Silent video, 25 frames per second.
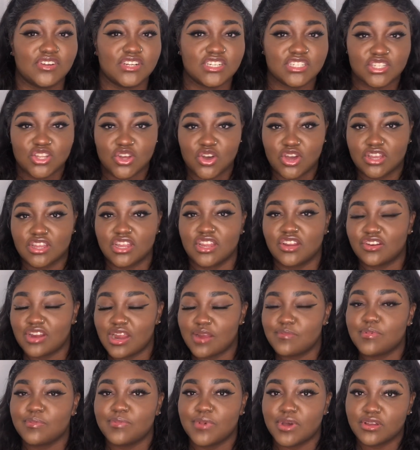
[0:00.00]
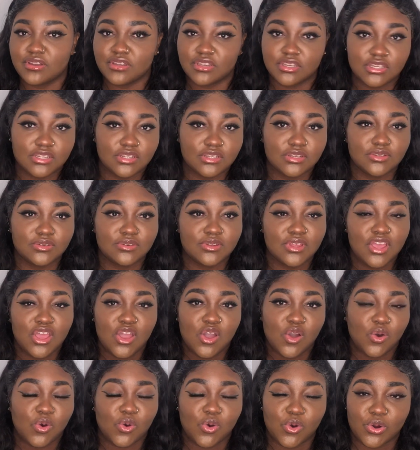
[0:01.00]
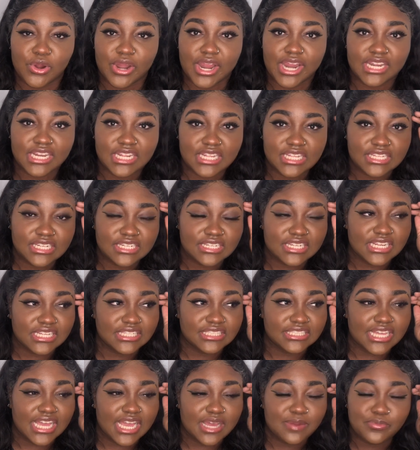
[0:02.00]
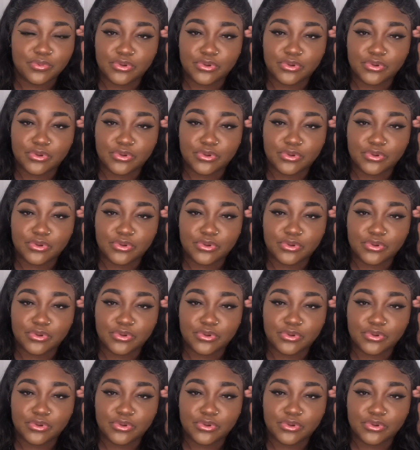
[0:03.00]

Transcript: talking crap about you or anything like that,